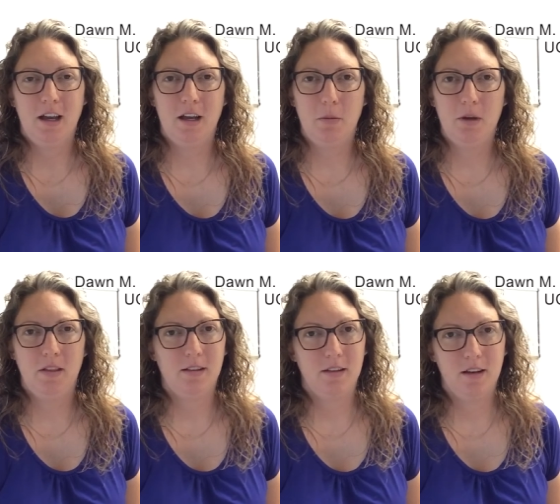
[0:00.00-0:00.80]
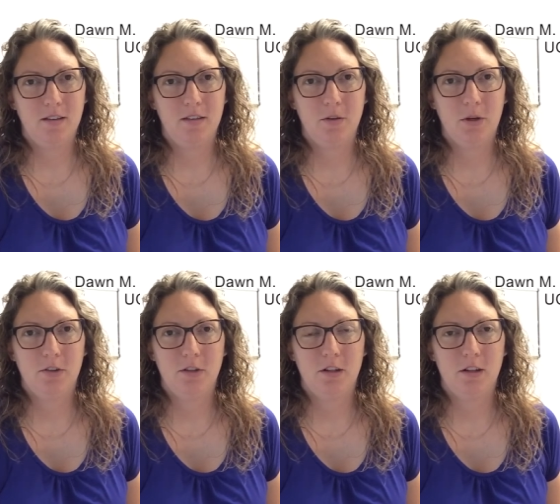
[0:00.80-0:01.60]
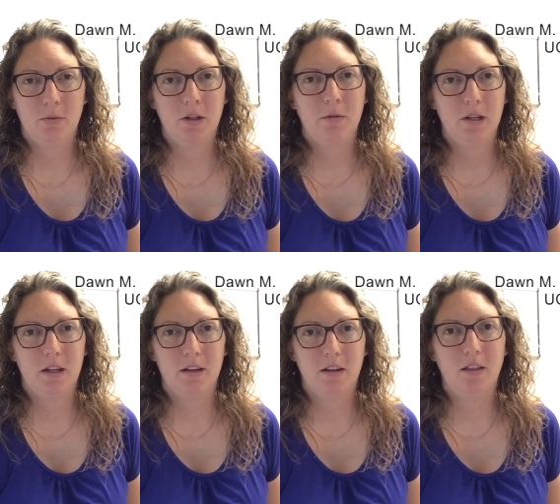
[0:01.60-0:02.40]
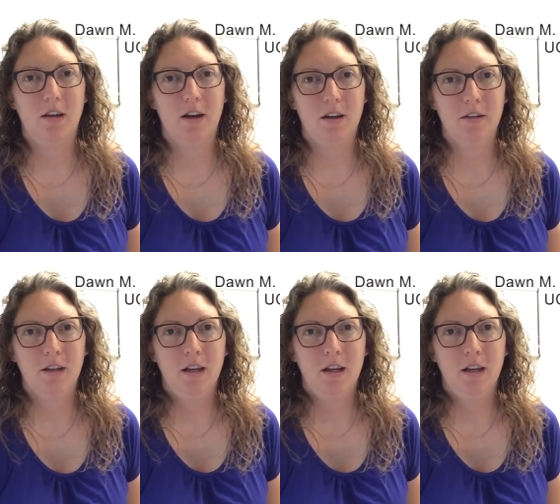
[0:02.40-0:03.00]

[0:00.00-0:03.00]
Um, and that's an excellent question and one we get a lot.